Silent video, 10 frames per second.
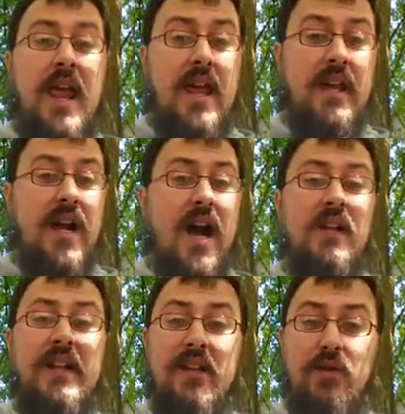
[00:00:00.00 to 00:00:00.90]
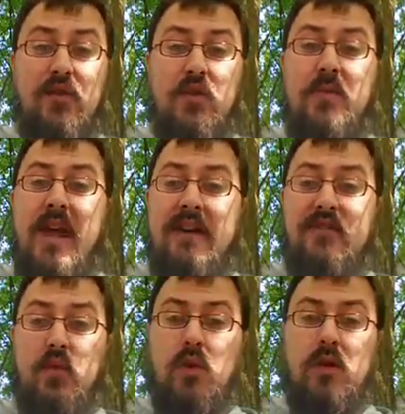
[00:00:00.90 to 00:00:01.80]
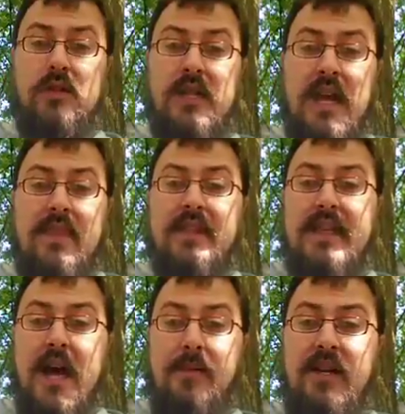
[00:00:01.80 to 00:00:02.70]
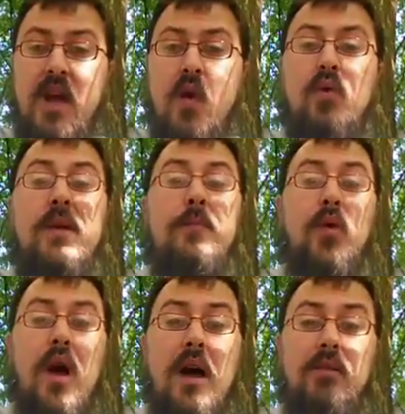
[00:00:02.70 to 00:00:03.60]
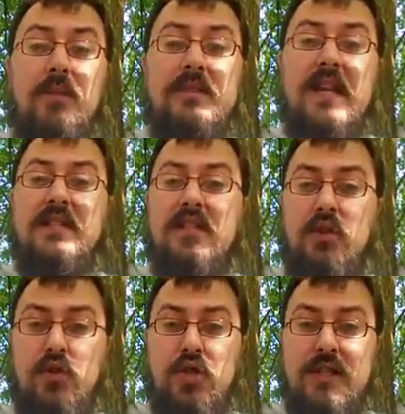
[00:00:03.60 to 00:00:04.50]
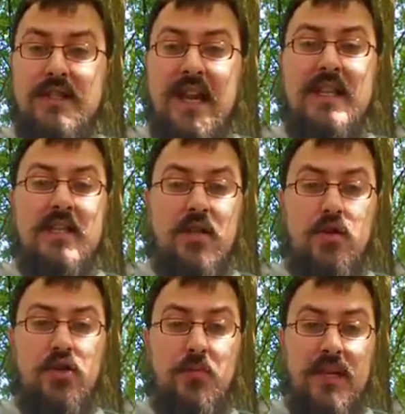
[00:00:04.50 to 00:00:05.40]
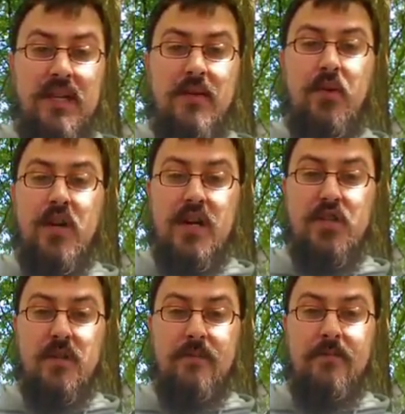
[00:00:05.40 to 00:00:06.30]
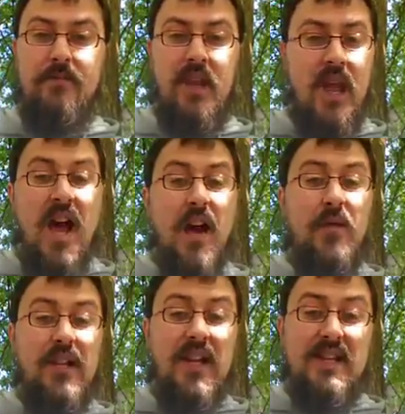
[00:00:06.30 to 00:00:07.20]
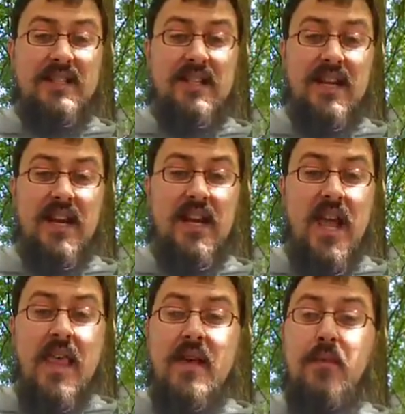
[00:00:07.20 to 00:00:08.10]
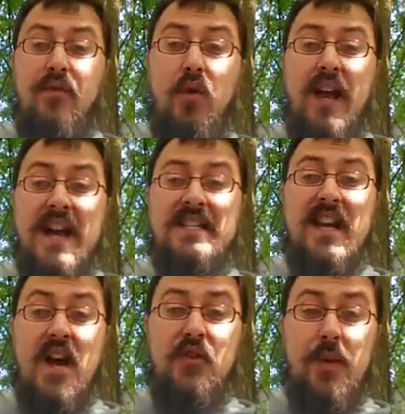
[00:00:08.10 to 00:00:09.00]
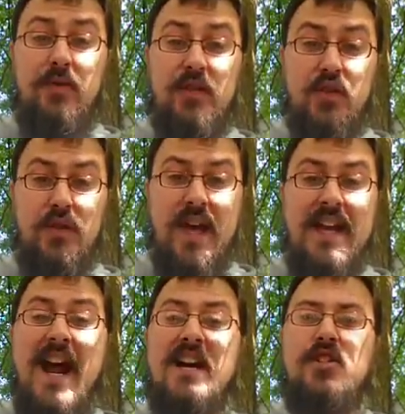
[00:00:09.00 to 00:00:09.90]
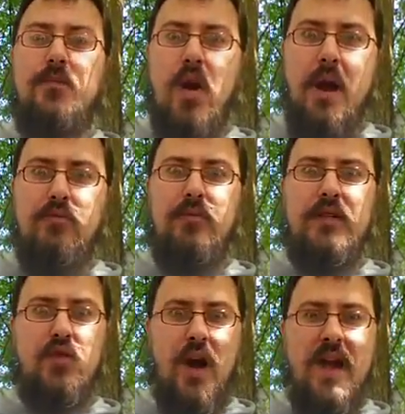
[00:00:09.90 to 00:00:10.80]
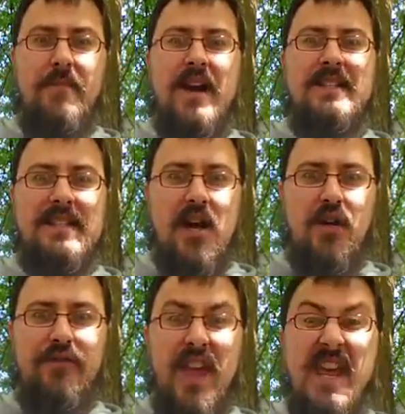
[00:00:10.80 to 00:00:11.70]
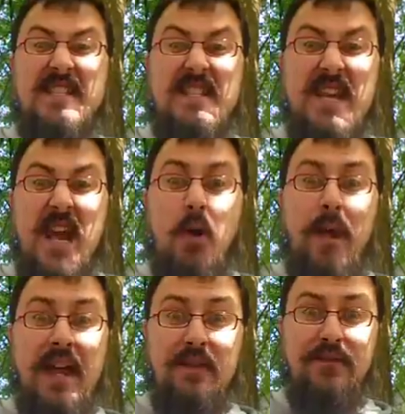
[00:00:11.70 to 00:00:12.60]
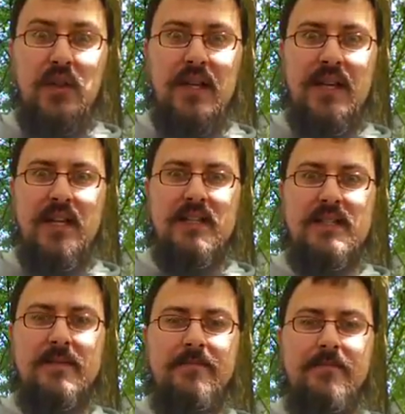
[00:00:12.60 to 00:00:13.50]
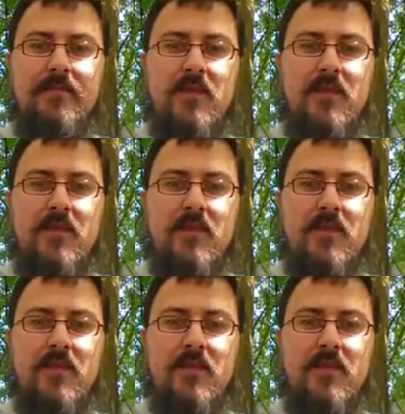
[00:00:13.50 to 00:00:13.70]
and I'll interview them afterwards. The topic will be problems and solutions in social media production. I realized today that before asking other people to do that, I should probably try it myself and see how painful it is.